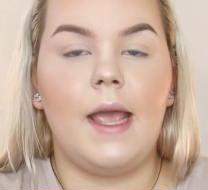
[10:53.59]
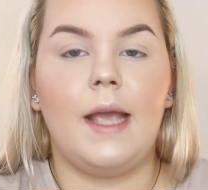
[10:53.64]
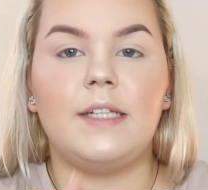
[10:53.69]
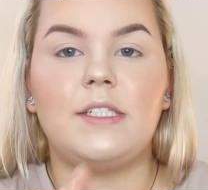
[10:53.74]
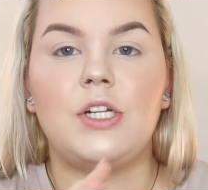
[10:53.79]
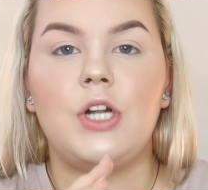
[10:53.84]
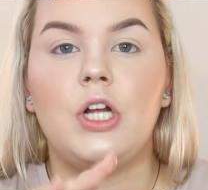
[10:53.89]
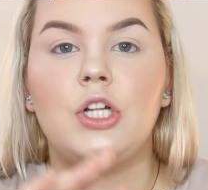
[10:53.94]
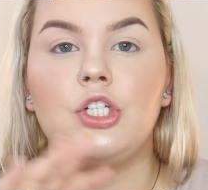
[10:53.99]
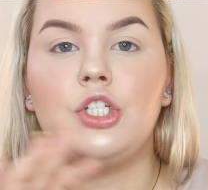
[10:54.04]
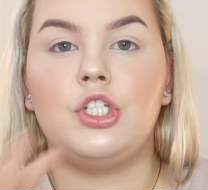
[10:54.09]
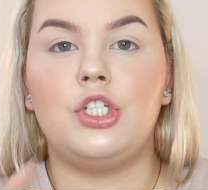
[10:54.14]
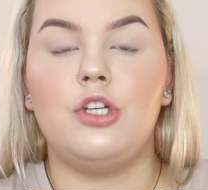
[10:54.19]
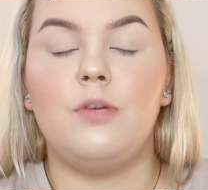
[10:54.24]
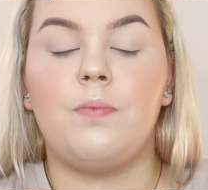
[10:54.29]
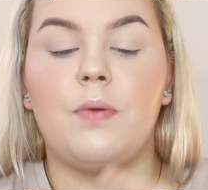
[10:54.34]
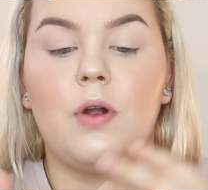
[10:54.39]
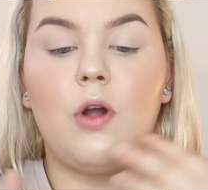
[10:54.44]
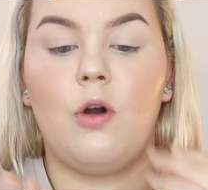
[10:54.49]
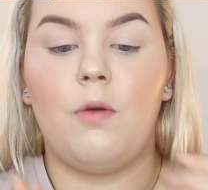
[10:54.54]
it's not
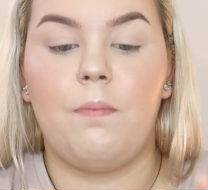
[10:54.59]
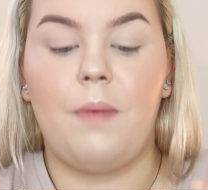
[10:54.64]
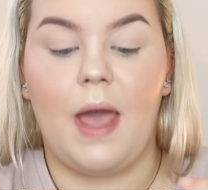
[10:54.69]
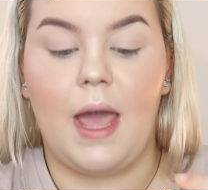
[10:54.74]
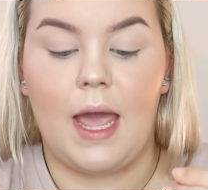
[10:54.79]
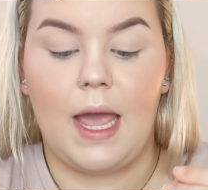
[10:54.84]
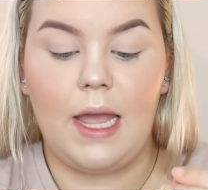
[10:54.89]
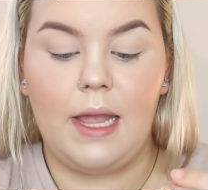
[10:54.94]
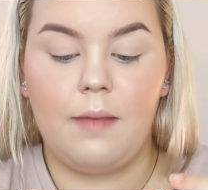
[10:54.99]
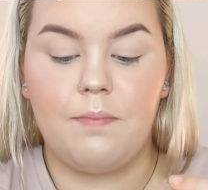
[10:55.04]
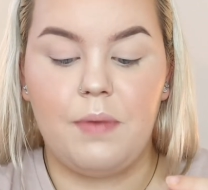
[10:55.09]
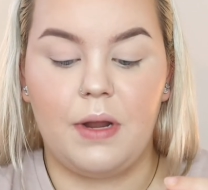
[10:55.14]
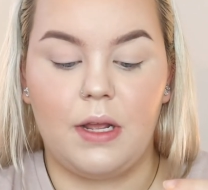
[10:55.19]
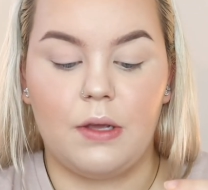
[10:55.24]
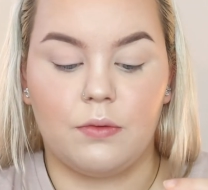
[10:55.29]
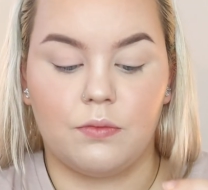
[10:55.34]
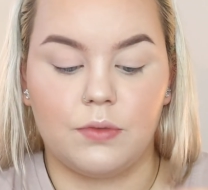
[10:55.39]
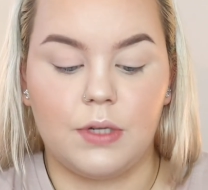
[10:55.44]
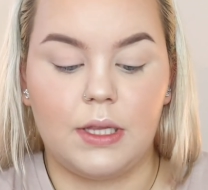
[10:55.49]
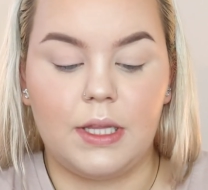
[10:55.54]
super opaque, but
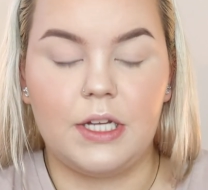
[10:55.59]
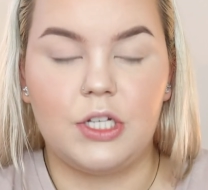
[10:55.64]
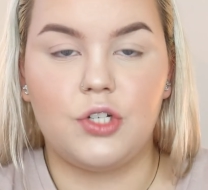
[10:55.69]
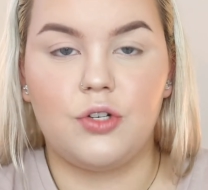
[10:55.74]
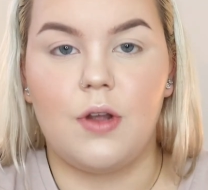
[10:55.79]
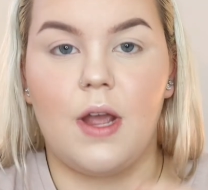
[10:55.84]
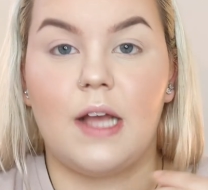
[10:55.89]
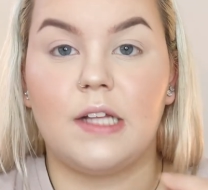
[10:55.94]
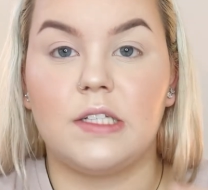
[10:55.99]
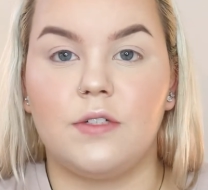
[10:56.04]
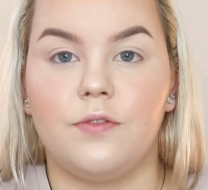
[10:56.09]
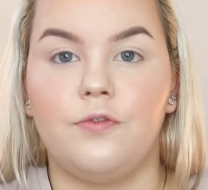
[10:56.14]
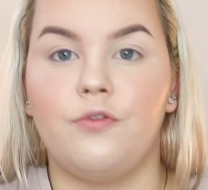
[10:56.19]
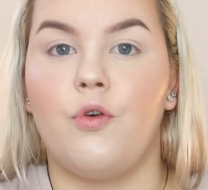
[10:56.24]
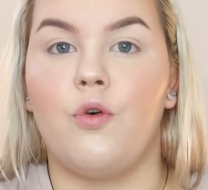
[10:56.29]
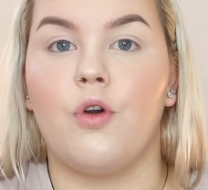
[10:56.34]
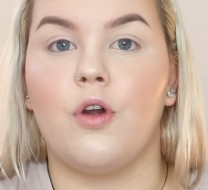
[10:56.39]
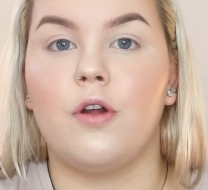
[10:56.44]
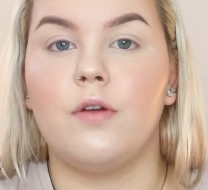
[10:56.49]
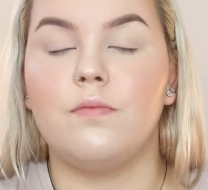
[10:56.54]
it really
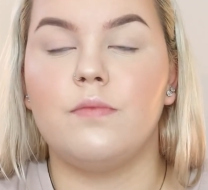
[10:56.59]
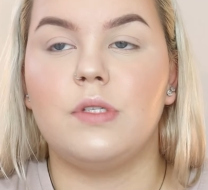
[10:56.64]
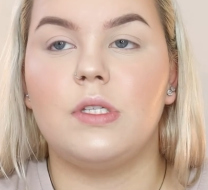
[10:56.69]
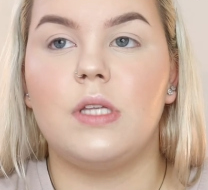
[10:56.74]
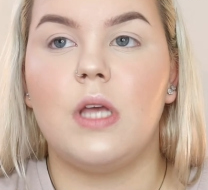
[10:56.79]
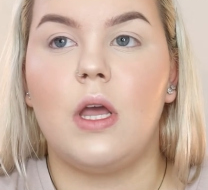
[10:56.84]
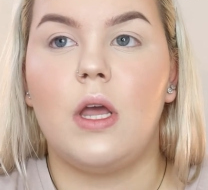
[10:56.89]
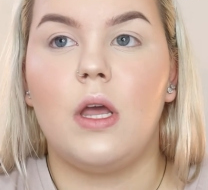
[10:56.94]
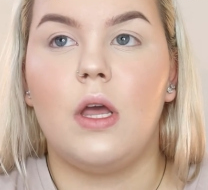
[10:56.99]
transforms